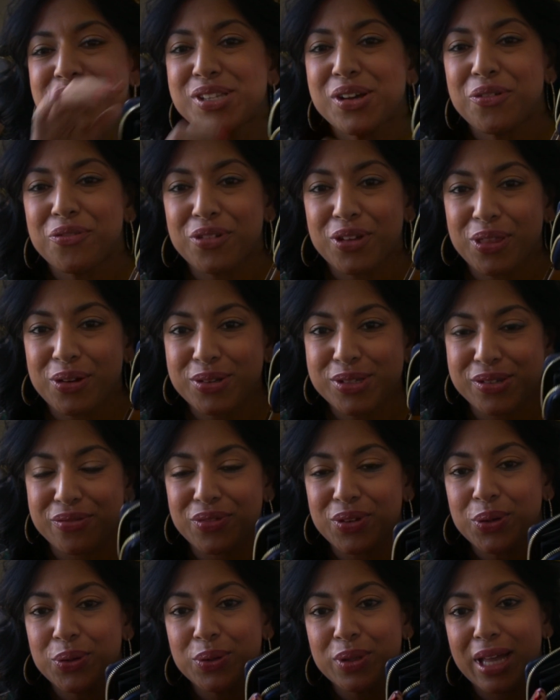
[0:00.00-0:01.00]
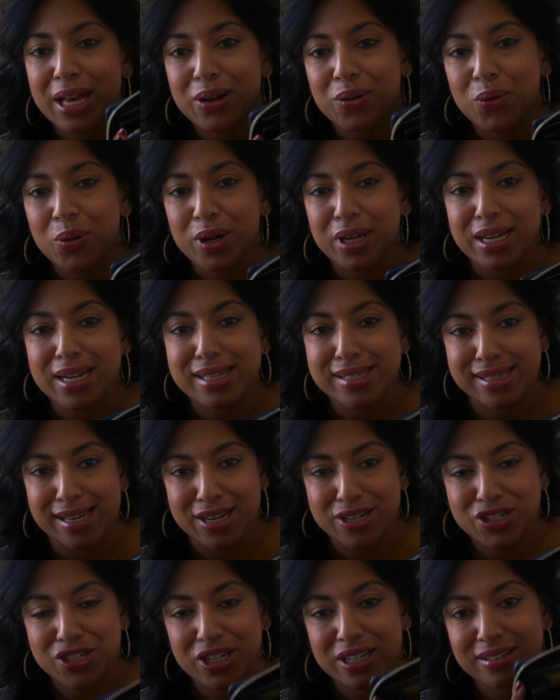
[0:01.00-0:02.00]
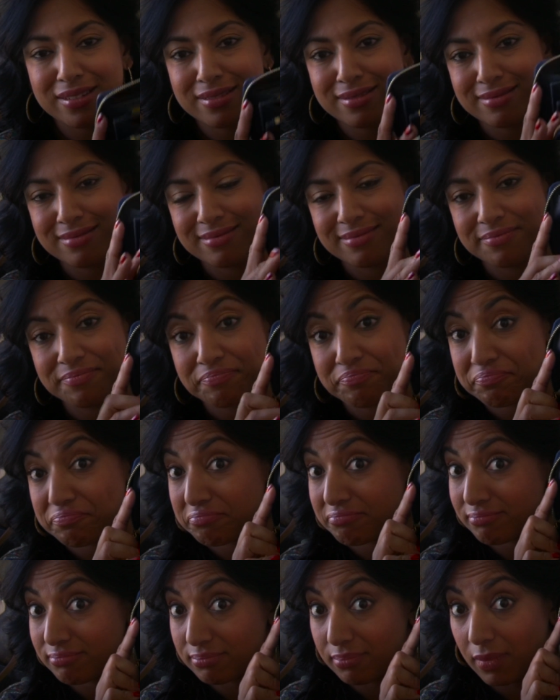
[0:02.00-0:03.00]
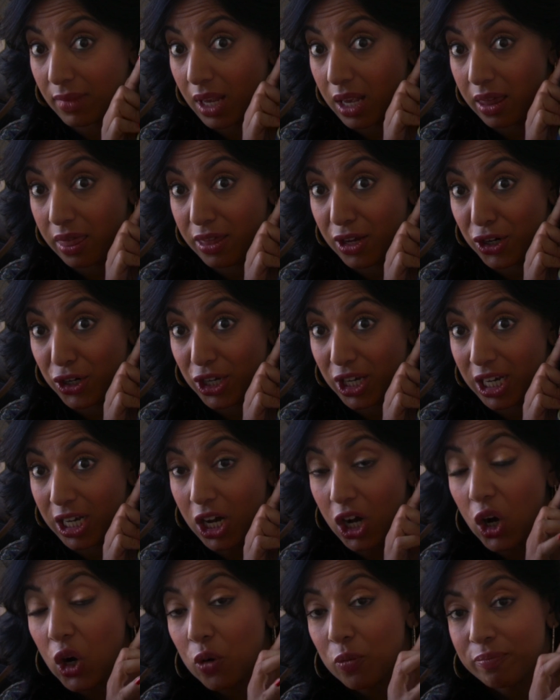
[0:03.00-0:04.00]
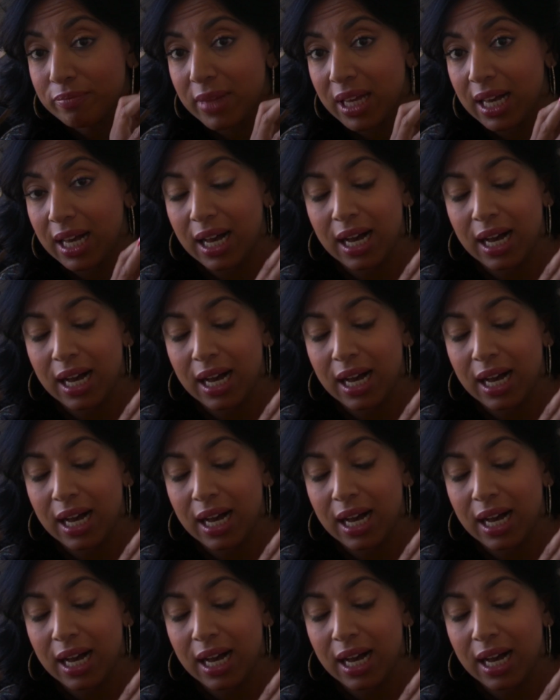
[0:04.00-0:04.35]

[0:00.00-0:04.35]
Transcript: so for those of you who like organization, there you go.